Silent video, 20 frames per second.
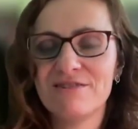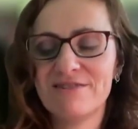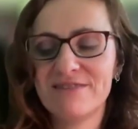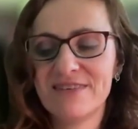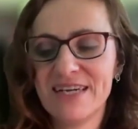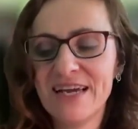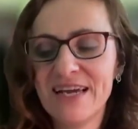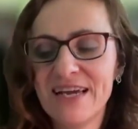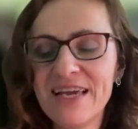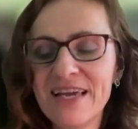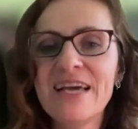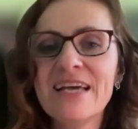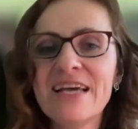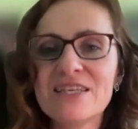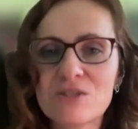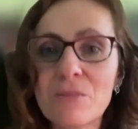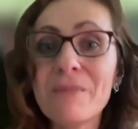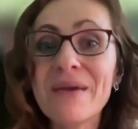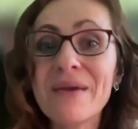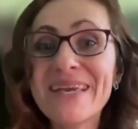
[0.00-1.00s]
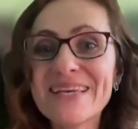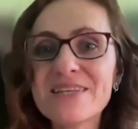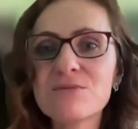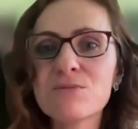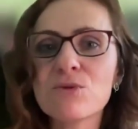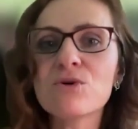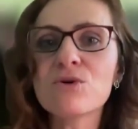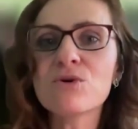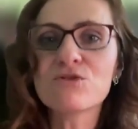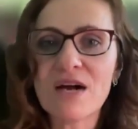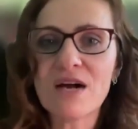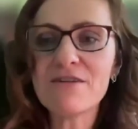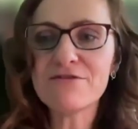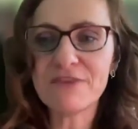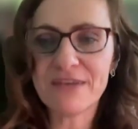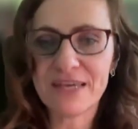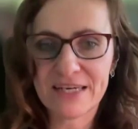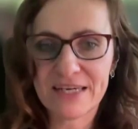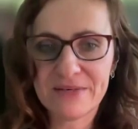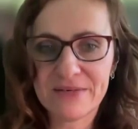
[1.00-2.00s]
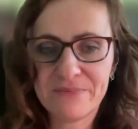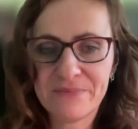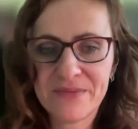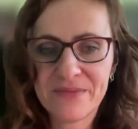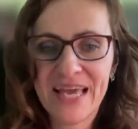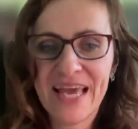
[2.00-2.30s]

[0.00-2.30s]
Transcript: okay? So make it more graphic.